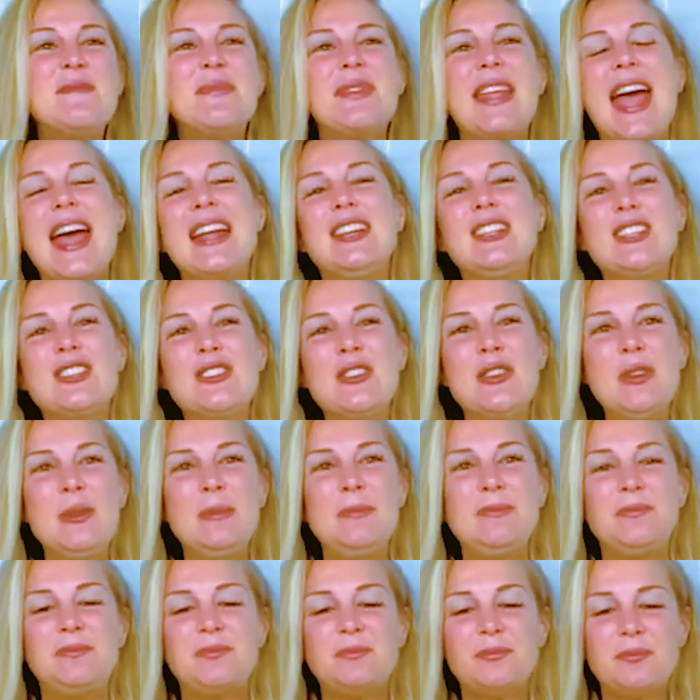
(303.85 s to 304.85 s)
And so
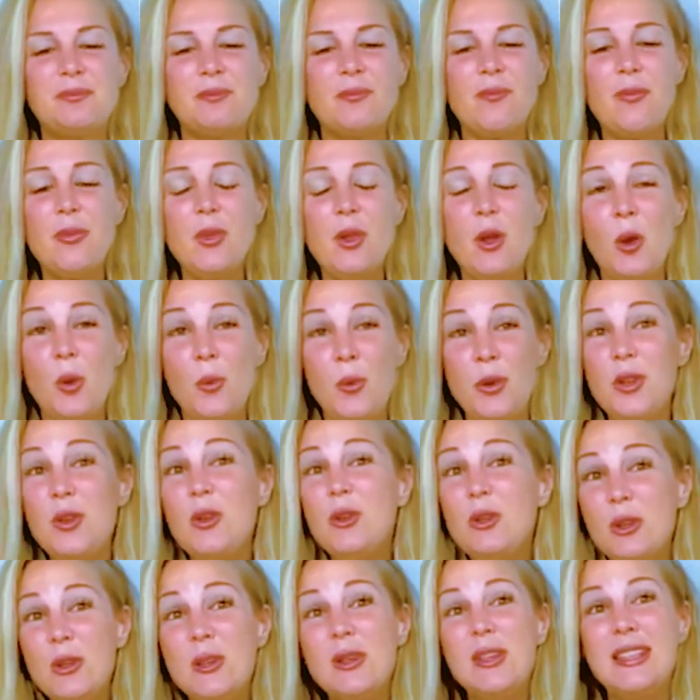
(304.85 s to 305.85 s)
when you
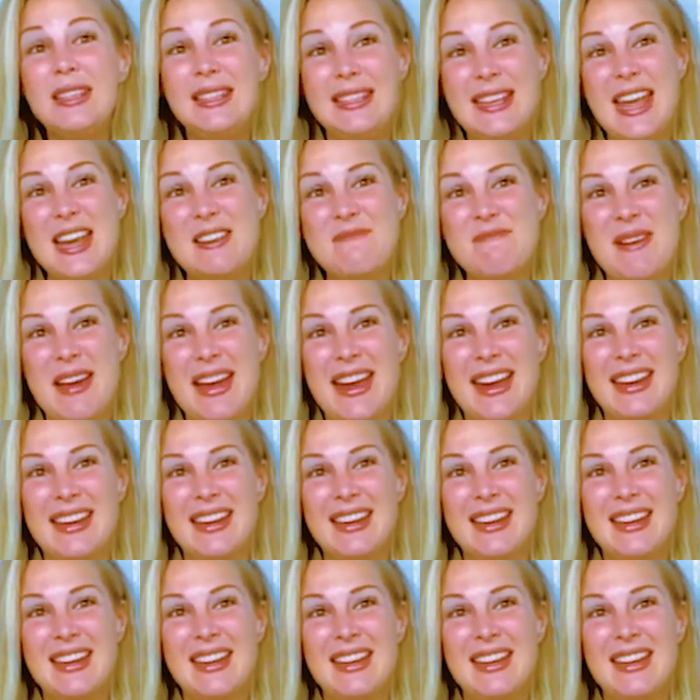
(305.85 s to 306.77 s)
look at neck pain,